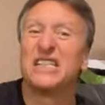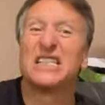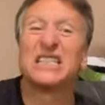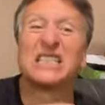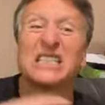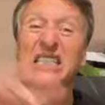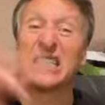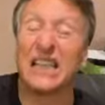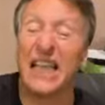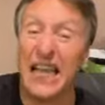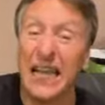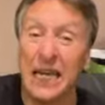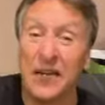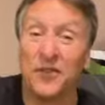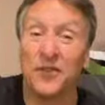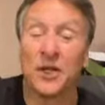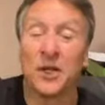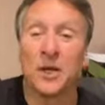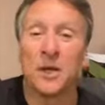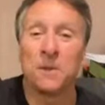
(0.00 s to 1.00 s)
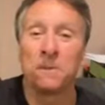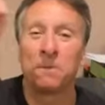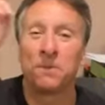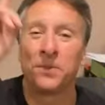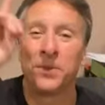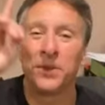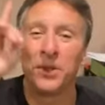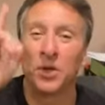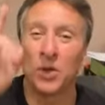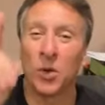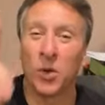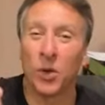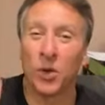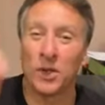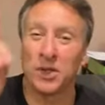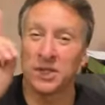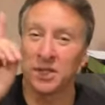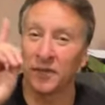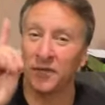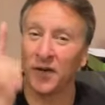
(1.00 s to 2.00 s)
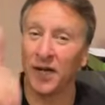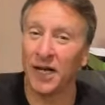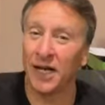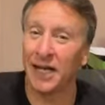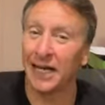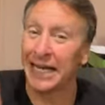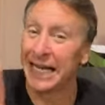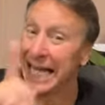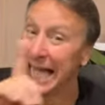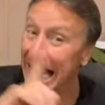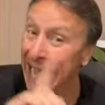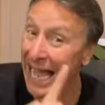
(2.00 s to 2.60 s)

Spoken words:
enslaved because of her.